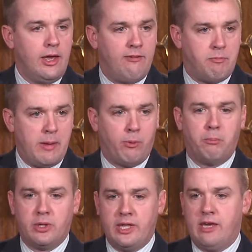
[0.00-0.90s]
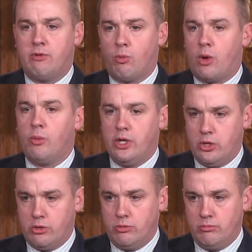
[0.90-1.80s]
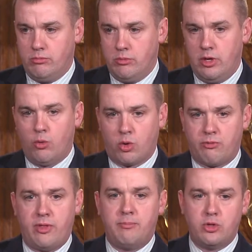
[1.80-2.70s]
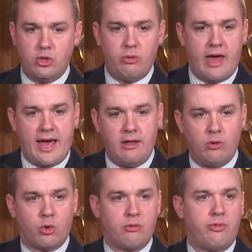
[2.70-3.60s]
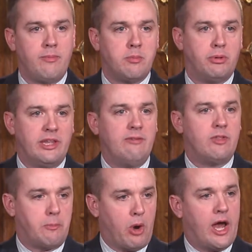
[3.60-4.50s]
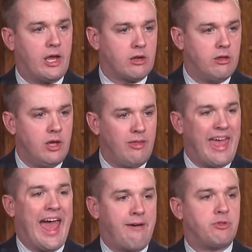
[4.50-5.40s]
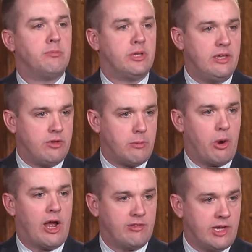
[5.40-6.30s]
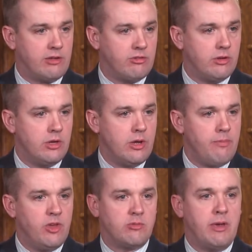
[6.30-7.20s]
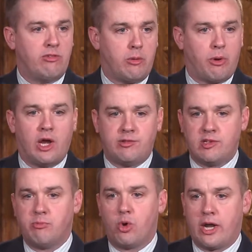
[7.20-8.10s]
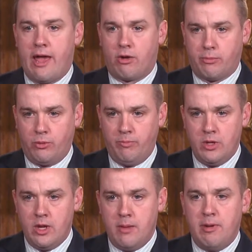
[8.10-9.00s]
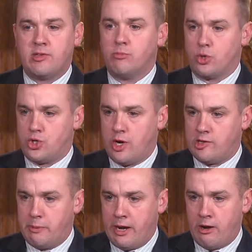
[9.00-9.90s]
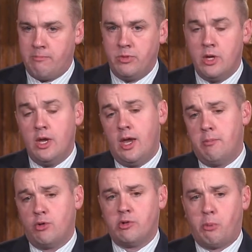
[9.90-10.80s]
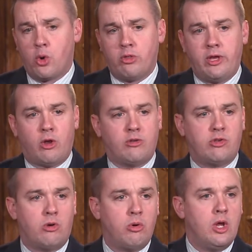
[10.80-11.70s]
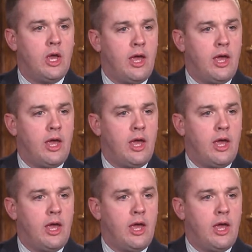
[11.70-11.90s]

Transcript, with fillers: if people believe in what we do, in order for them to do that, in order for them to believe in the product, they have to believe in the process. This makes the process more accountable, makes it more transparent, and most importantly, it also